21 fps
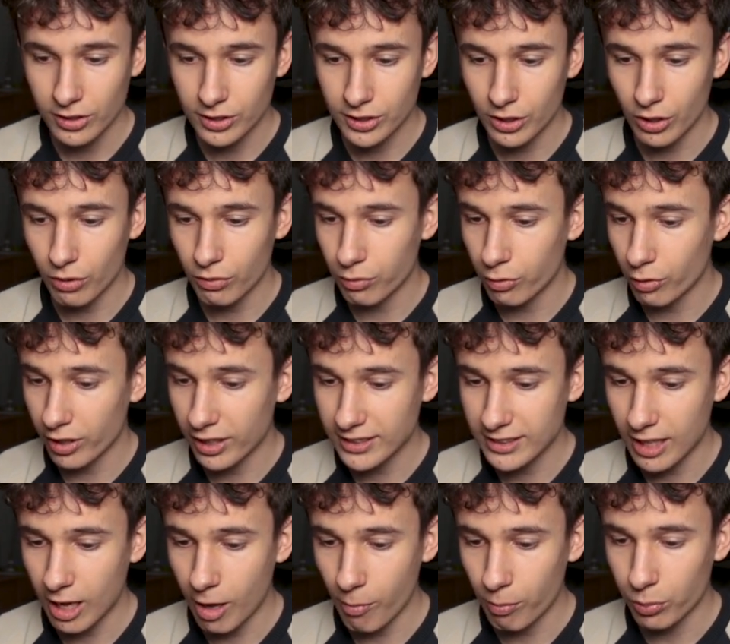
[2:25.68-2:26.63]
So for
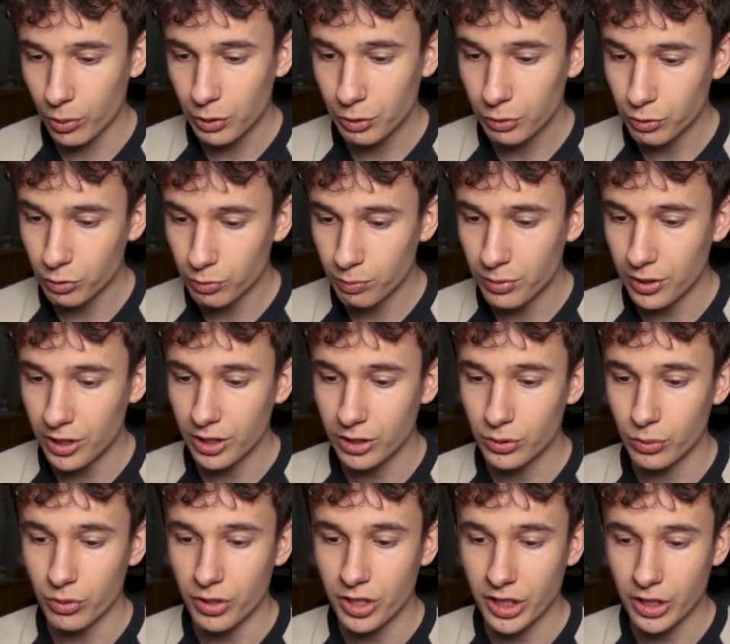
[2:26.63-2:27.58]
example, it could be
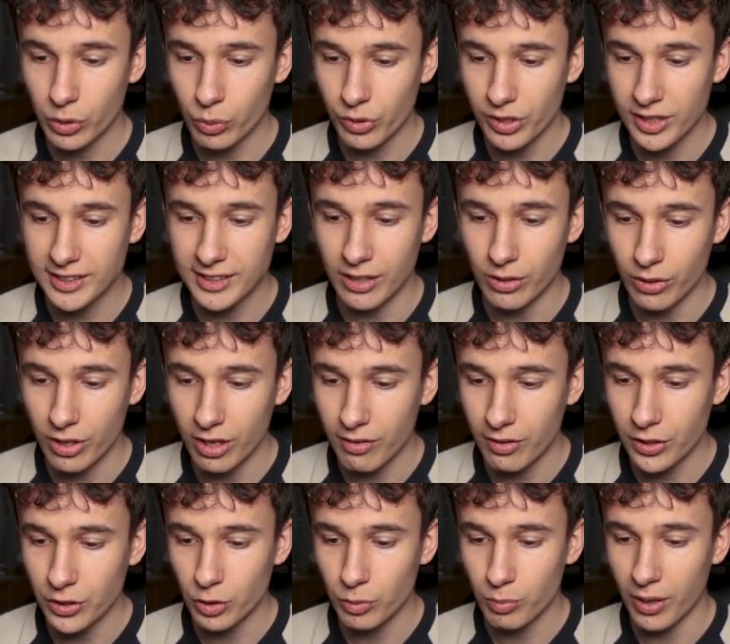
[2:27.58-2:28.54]
to increase the
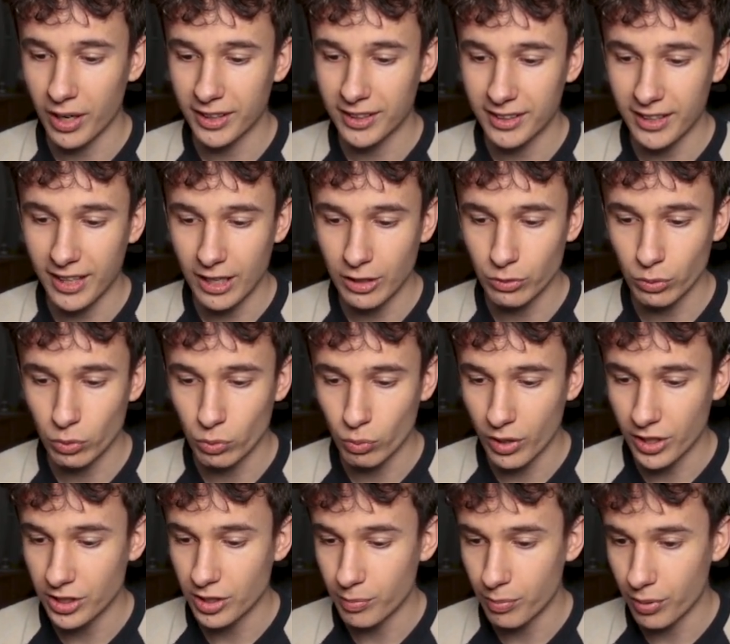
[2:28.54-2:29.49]
revenue by 10 to
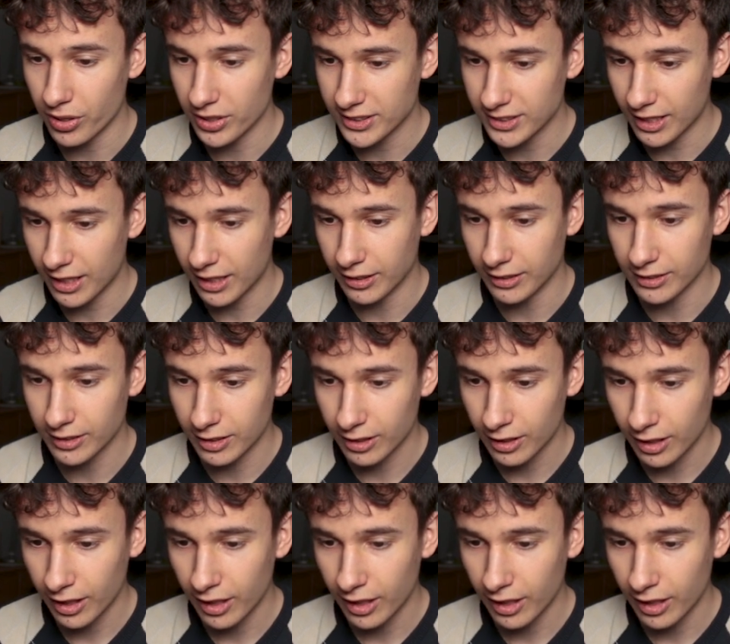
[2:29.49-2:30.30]
20%.